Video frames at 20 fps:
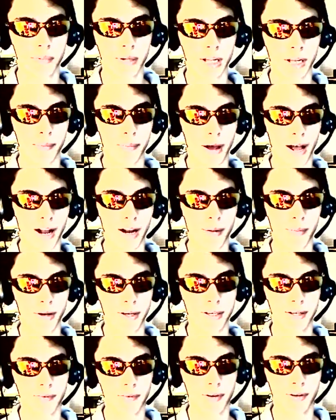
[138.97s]
play it back on my
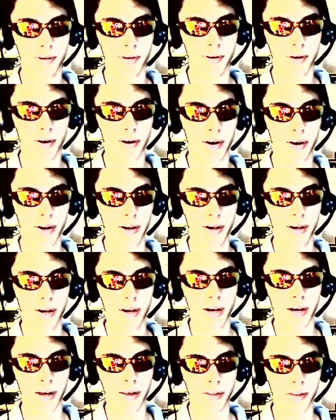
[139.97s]
TV tuner,
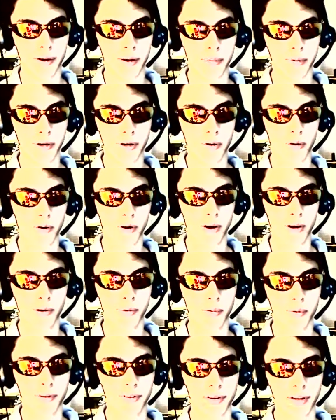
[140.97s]
and then I
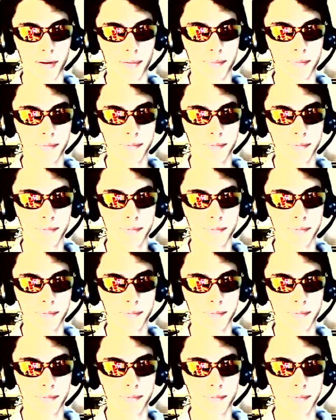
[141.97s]
record with